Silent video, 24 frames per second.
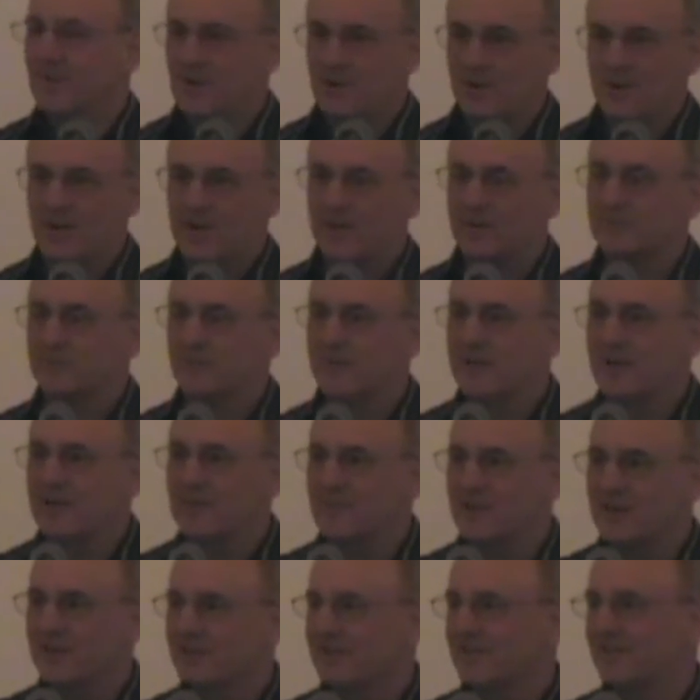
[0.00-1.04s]
Oh, that was played
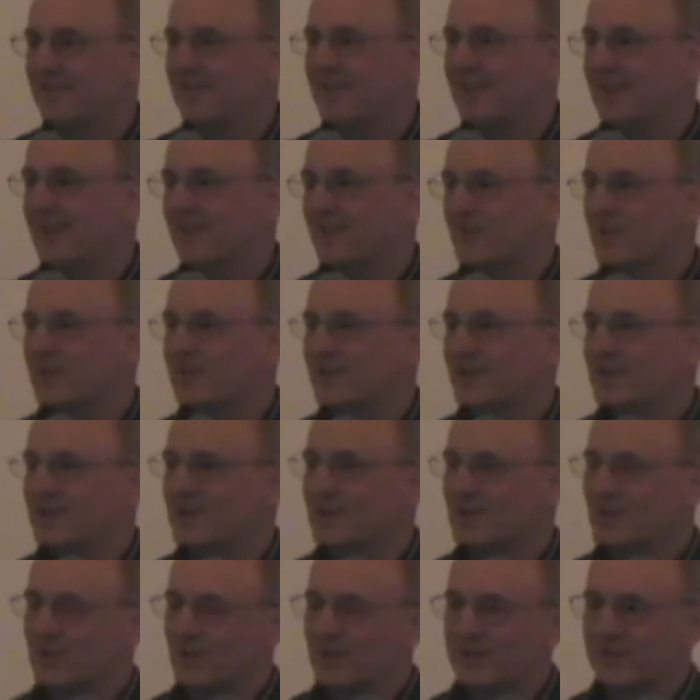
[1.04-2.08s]
on LTV every
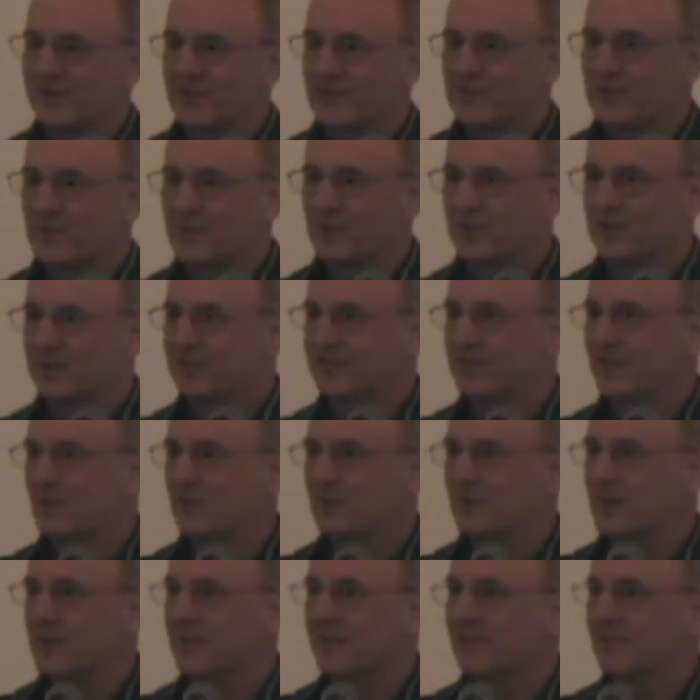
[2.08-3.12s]
year during February
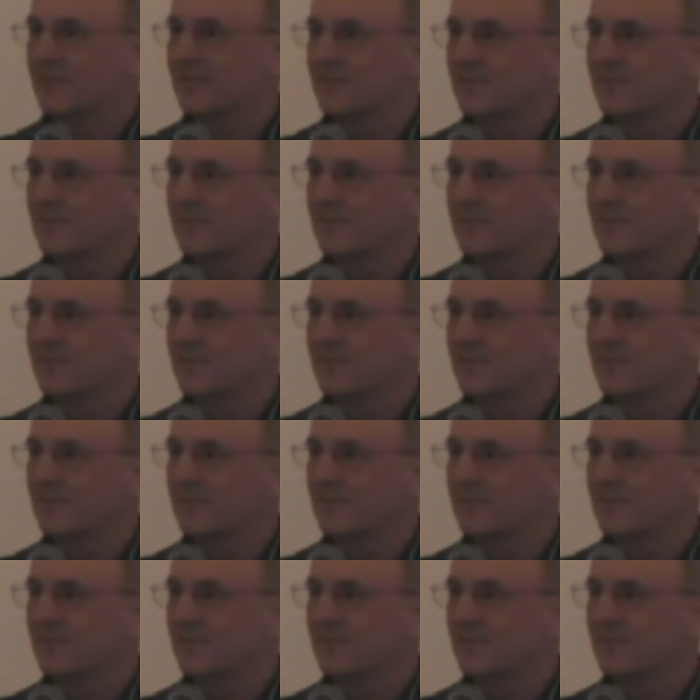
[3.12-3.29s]
Scout Month.